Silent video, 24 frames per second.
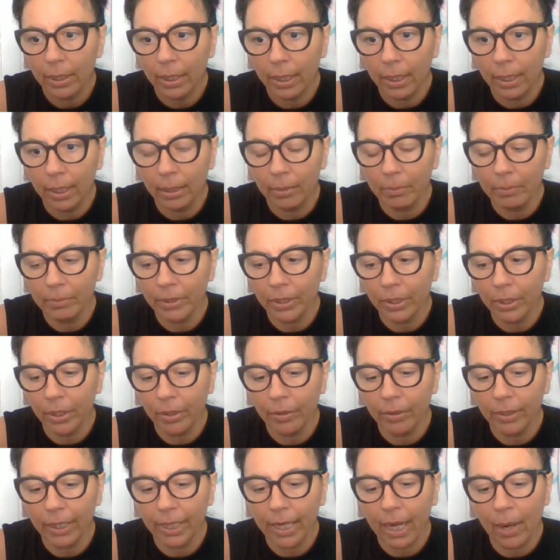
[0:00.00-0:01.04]
you
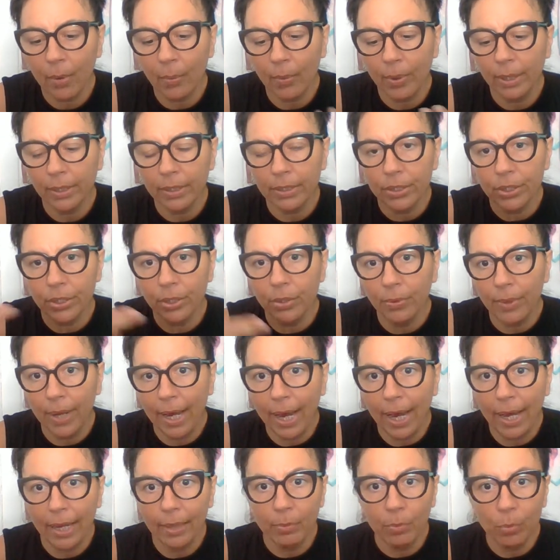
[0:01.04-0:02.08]
know, like I want to
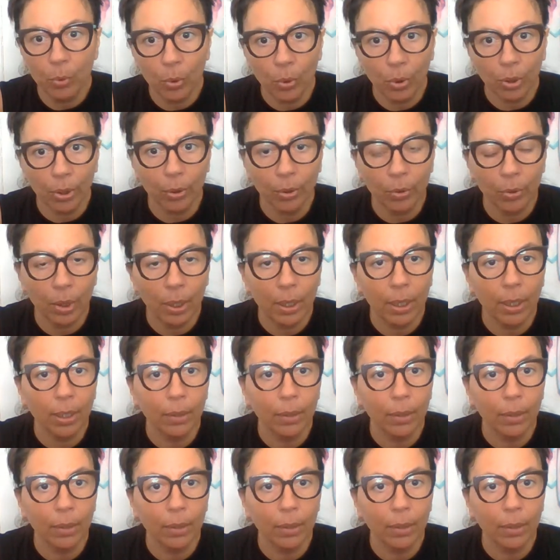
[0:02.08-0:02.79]
add more,